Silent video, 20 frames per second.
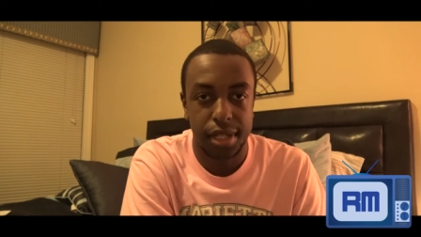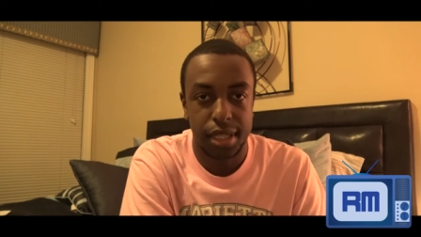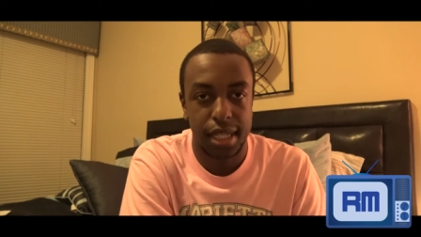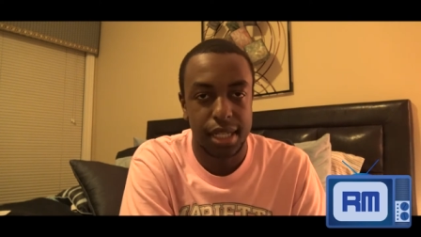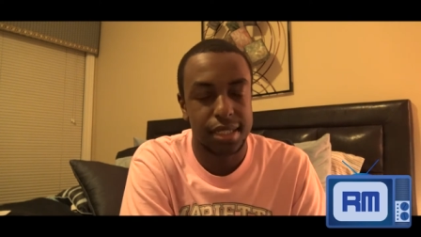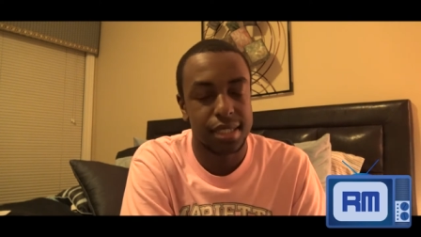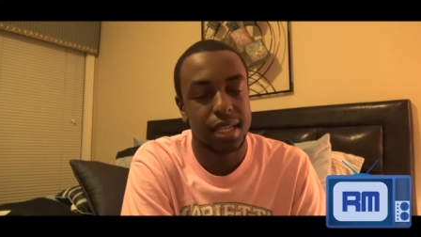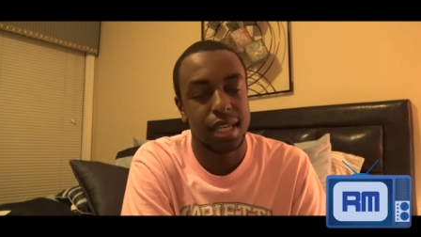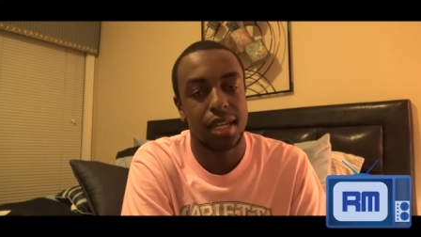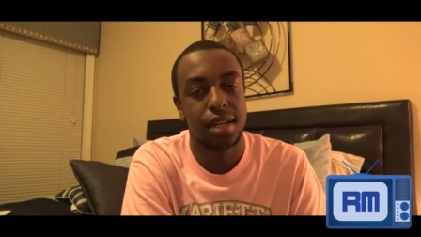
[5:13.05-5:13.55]

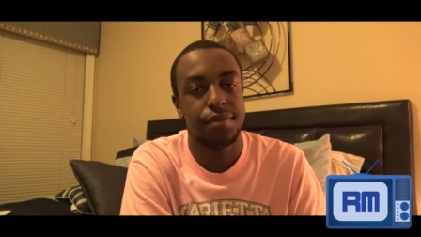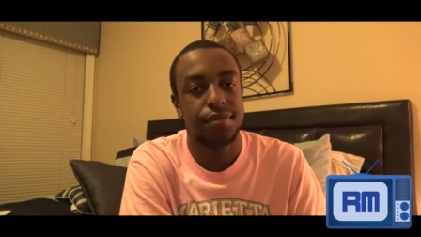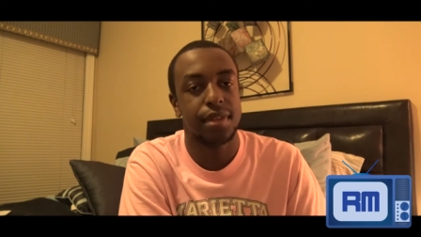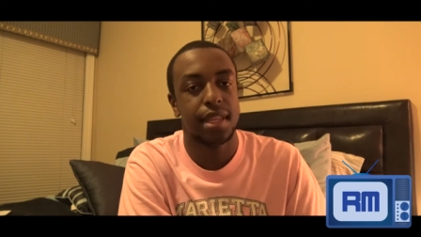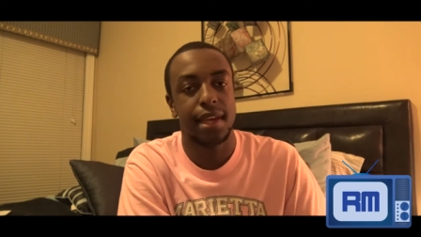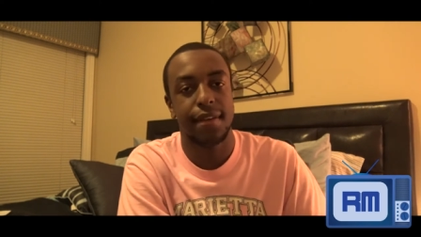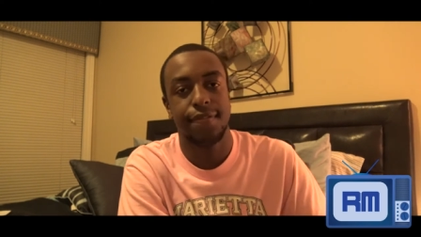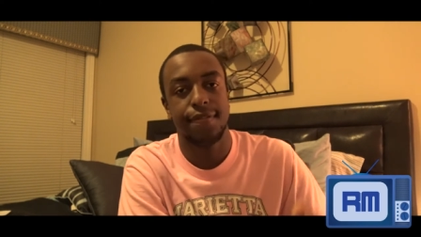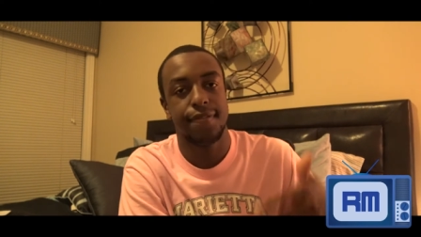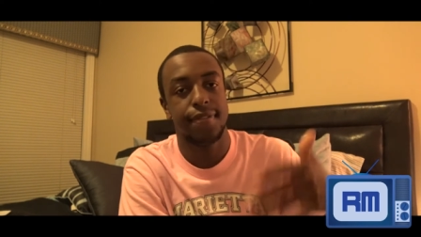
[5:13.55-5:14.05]
They said if
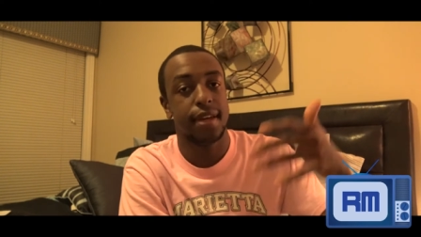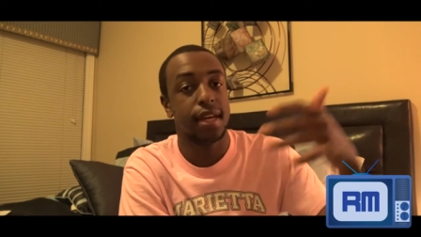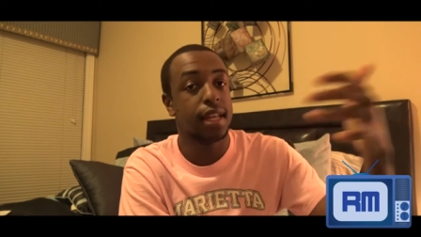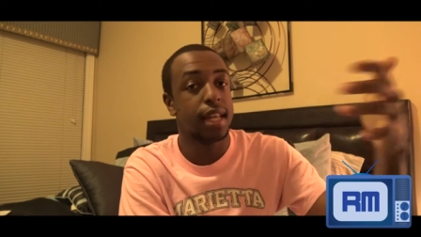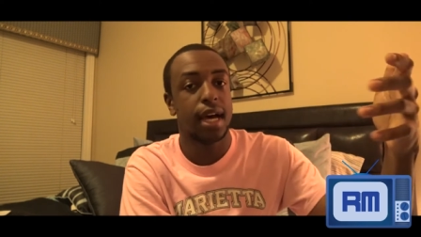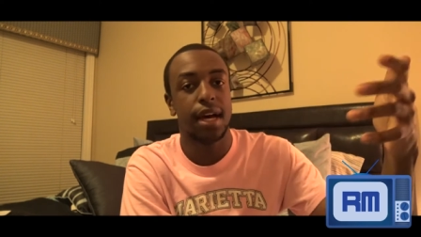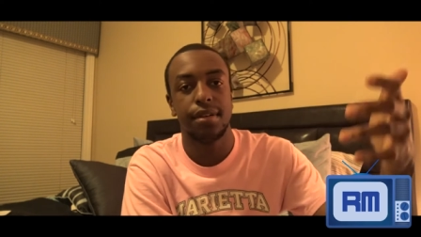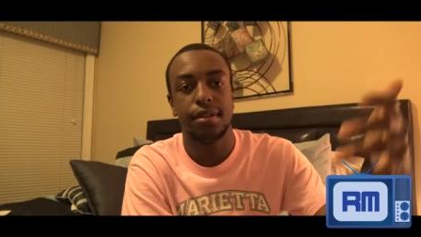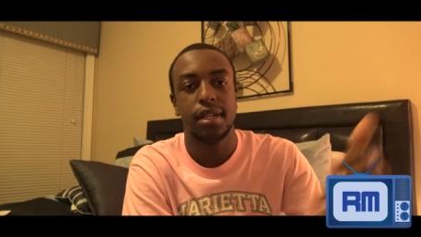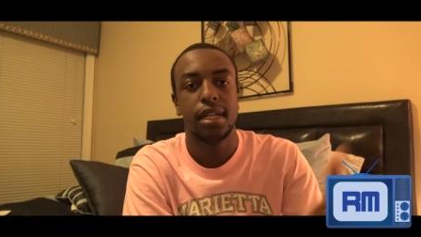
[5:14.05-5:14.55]
they fell
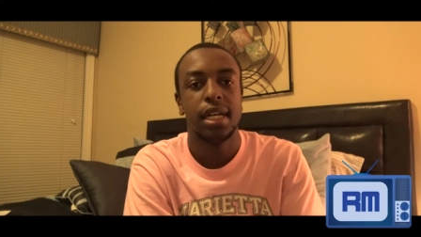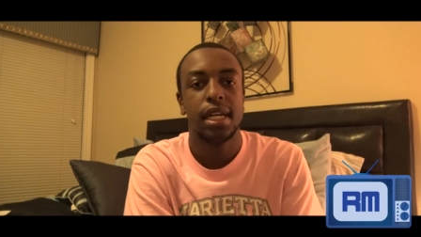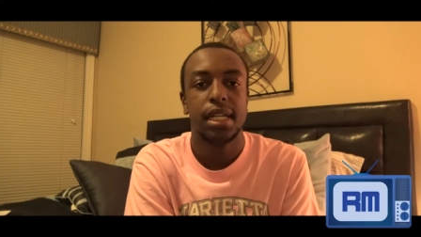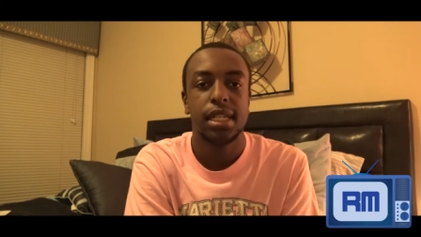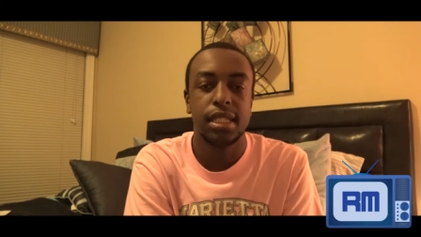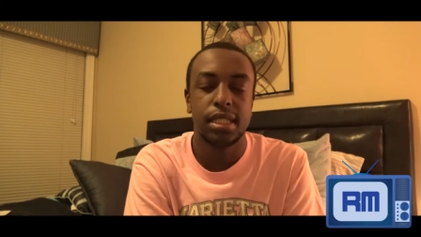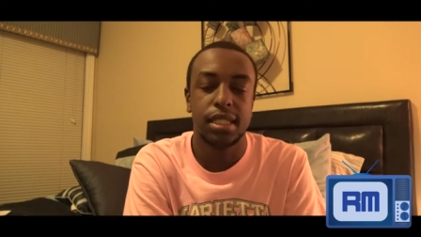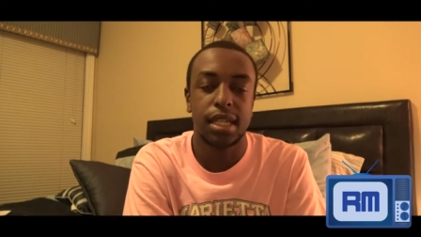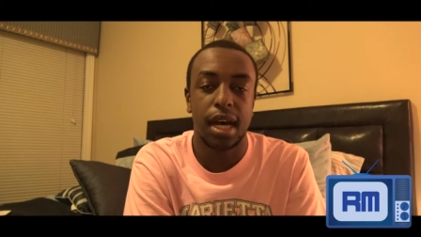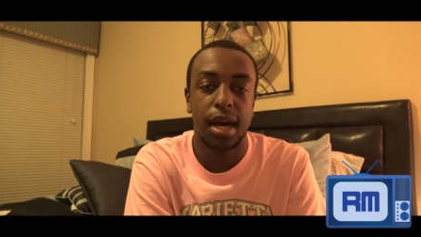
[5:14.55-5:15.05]
out
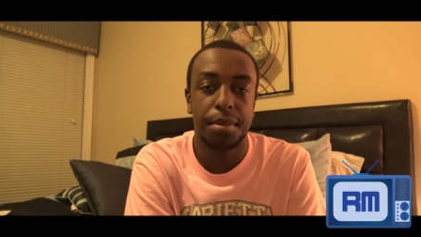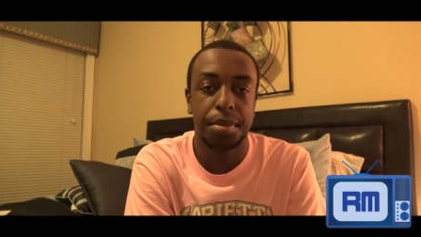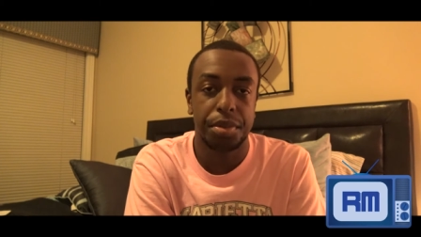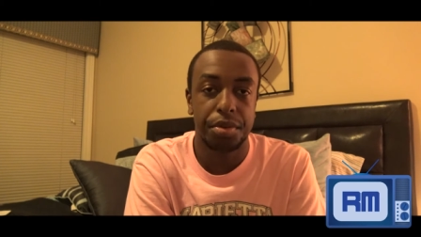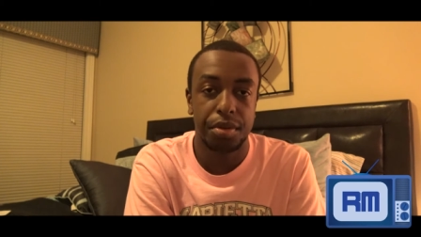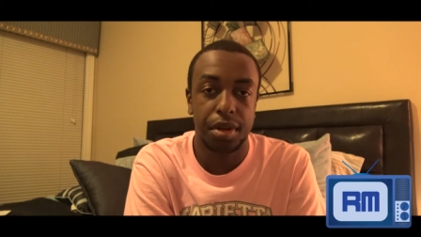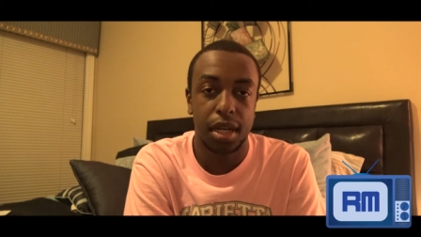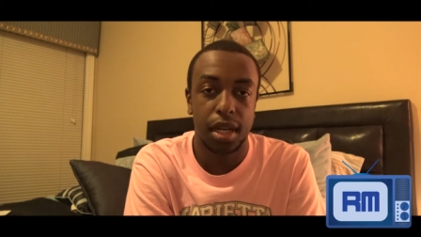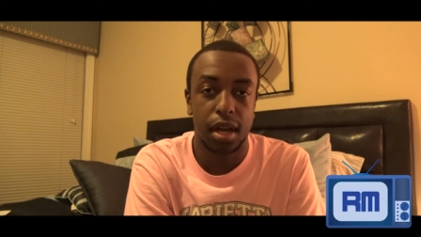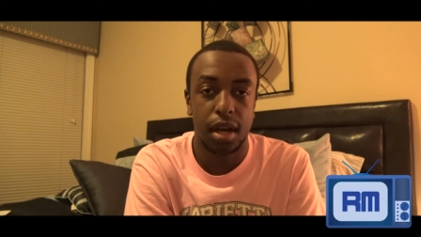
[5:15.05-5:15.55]
the top
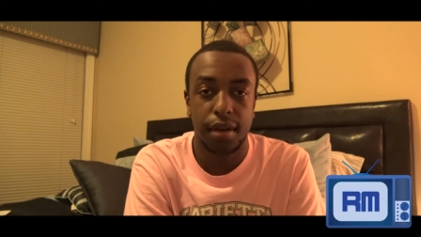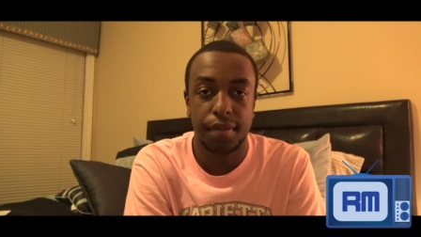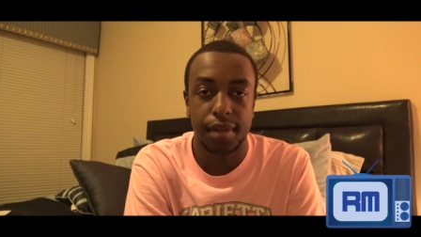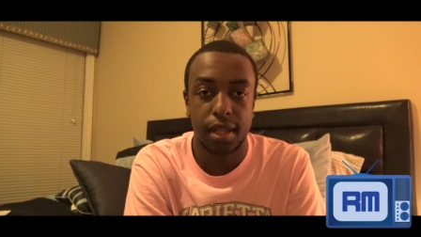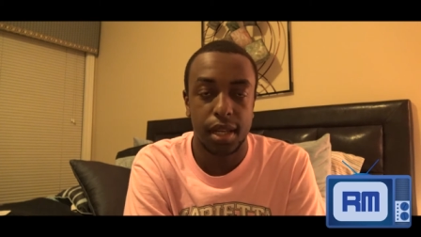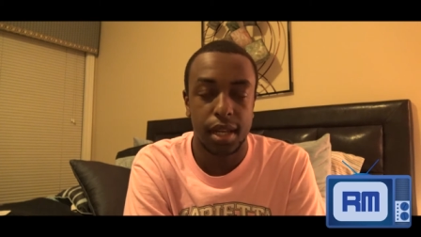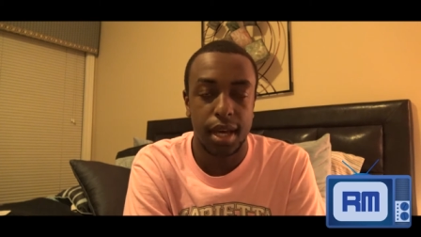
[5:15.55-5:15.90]
three of the